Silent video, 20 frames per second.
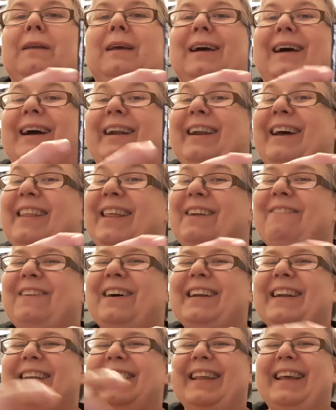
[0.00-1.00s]
another
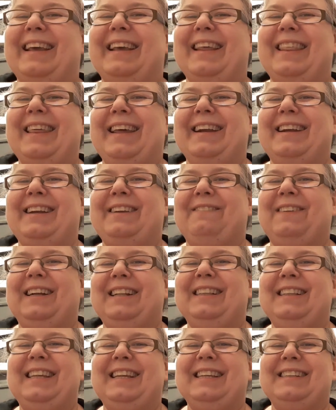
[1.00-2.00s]
one of the
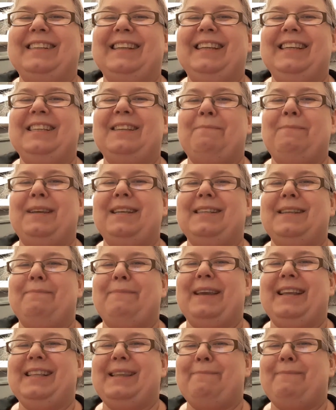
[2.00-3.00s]
31 Days of Easy Peasy
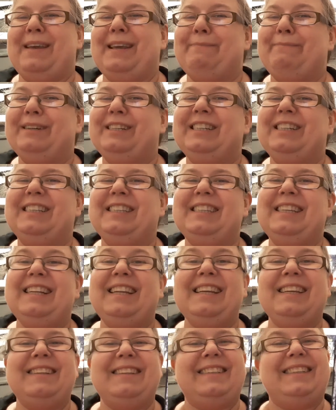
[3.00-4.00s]
Painty Paper
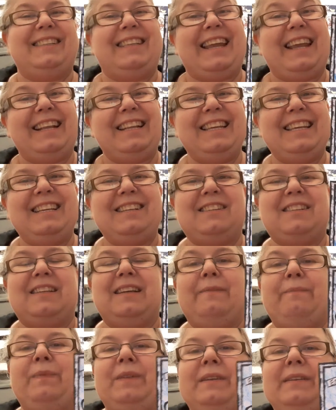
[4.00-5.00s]
series techniques.
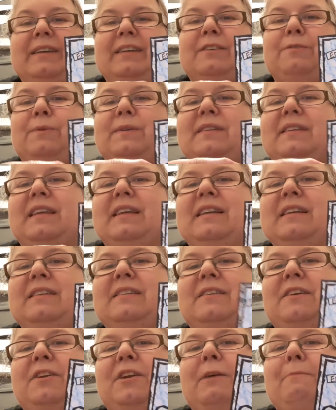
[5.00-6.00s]
This was the
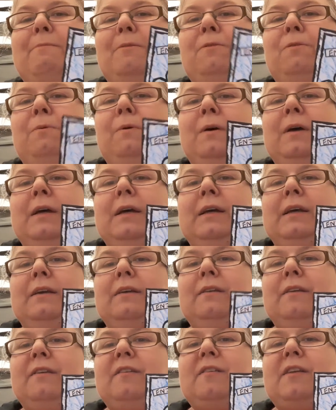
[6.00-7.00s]
scribble
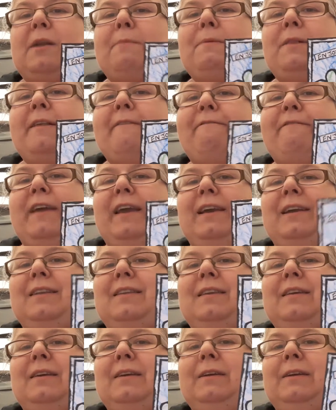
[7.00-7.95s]
effect.